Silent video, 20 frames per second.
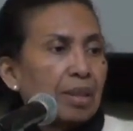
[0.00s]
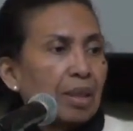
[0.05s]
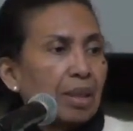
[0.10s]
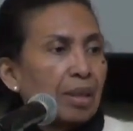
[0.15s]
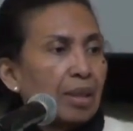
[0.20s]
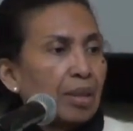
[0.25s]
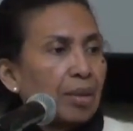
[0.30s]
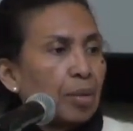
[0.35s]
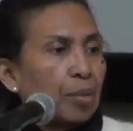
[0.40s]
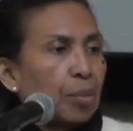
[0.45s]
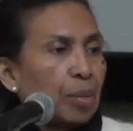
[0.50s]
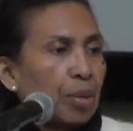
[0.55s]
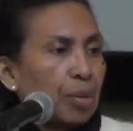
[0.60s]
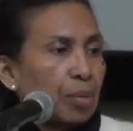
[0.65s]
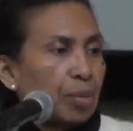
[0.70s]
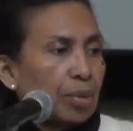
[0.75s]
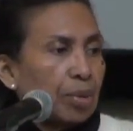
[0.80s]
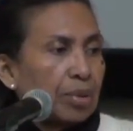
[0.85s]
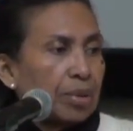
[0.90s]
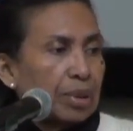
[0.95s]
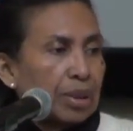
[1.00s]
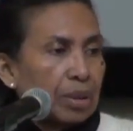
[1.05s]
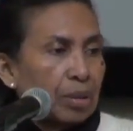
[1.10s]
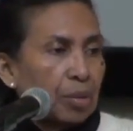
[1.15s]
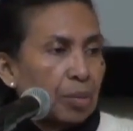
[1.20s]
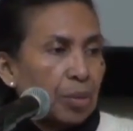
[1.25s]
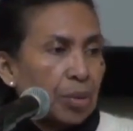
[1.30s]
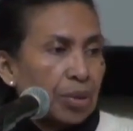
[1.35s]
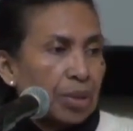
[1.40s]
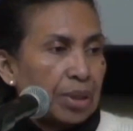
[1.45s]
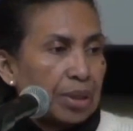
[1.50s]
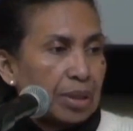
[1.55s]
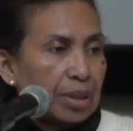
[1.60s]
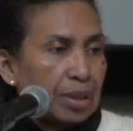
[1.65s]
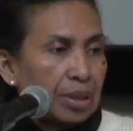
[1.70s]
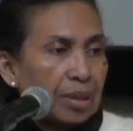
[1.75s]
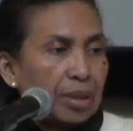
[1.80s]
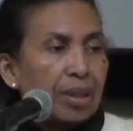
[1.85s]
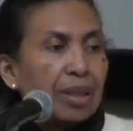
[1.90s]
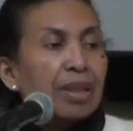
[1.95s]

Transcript: a lot of people in the community.